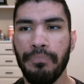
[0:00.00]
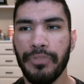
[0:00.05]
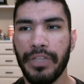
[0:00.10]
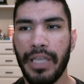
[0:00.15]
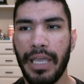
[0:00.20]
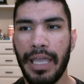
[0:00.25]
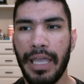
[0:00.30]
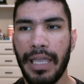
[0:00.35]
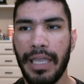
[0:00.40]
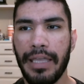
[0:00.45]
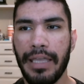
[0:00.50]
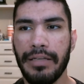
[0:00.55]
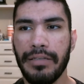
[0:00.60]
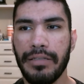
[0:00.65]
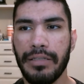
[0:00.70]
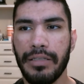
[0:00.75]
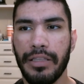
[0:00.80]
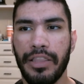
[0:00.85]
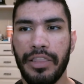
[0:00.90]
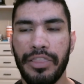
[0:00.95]
And
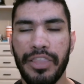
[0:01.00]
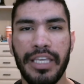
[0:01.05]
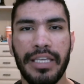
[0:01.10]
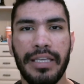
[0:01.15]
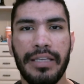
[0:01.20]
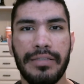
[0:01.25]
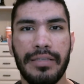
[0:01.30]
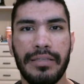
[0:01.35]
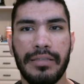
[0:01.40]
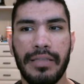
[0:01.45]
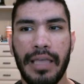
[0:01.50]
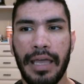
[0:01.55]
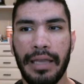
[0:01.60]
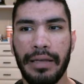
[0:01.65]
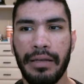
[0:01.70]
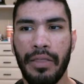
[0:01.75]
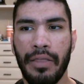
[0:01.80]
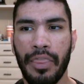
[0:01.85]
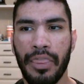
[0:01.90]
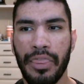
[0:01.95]
the thing is
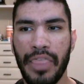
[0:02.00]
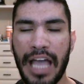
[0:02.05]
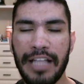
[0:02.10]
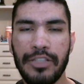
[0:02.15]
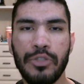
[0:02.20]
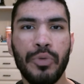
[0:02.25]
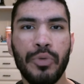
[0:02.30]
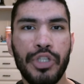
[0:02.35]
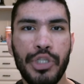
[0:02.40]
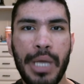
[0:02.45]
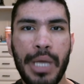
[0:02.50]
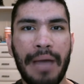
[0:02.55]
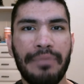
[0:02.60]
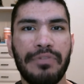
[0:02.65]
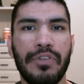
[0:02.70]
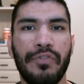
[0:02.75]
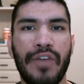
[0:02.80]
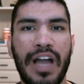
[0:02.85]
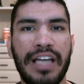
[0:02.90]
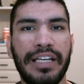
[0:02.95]
that that's what you have
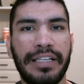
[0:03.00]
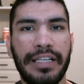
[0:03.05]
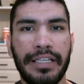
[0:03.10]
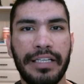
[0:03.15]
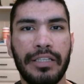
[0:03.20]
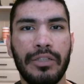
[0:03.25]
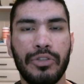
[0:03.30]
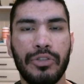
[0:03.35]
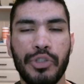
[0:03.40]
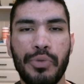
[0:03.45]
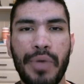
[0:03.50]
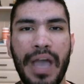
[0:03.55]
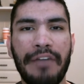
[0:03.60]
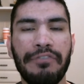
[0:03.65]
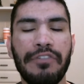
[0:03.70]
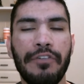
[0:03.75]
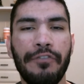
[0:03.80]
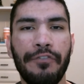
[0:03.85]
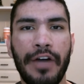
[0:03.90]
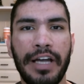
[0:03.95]
to find in a guild. You
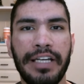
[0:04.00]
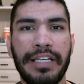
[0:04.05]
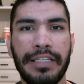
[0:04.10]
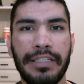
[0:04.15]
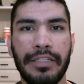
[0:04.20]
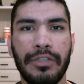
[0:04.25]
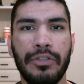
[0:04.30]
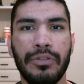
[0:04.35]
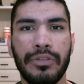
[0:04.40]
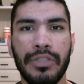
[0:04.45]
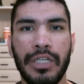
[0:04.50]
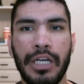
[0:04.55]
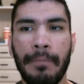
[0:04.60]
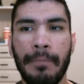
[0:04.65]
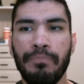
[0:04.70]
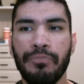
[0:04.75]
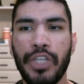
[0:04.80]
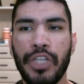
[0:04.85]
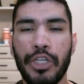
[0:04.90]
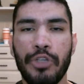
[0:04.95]
have to find a guild
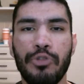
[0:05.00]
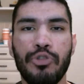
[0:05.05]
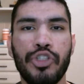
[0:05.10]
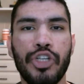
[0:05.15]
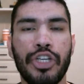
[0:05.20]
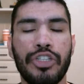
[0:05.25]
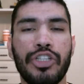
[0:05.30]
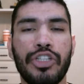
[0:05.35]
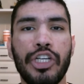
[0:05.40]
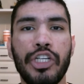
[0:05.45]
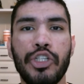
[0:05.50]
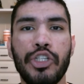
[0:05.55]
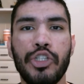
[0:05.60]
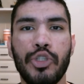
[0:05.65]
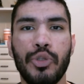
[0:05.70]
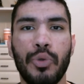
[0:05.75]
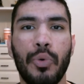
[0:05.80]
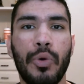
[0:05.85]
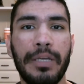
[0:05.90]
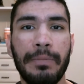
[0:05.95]
that you just
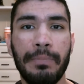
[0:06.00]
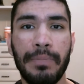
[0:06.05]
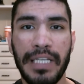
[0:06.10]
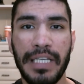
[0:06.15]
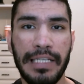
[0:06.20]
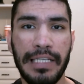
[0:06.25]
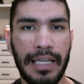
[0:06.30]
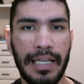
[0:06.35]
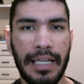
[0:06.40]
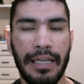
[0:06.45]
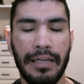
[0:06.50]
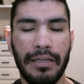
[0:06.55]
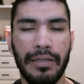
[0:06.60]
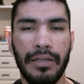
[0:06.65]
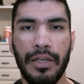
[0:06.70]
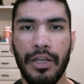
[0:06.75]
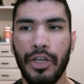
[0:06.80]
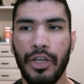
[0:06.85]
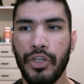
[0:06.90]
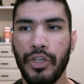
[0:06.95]
enjoy being in.
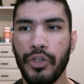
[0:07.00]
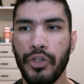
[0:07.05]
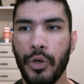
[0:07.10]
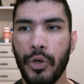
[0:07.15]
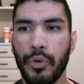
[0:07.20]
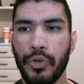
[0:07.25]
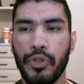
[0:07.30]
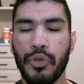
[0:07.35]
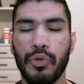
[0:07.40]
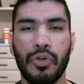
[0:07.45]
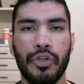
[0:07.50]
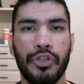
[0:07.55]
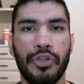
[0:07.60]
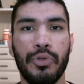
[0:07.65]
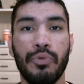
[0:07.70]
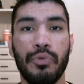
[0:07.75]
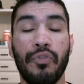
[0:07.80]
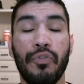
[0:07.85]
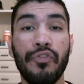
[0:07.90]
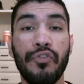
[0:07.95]

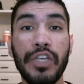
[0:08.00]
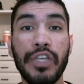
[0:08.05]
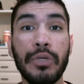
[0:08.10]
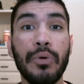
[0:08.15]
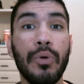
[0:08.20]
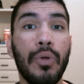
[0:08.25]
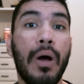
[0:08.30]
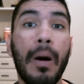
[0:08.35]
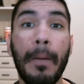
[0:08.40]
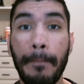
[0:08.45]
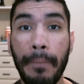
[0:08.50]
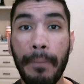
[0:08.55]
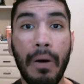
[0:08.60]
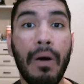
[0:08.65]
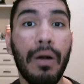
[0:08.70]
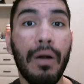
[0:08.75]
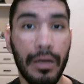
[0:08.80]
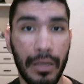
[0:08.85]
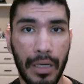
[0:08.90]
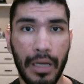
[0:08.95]
You feel a
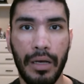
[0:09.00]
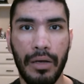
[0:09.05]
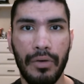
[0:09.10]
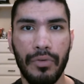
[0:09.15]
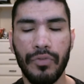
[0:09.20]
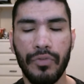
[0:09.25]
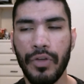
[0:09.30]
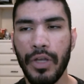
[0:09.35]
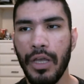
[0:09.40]
part of,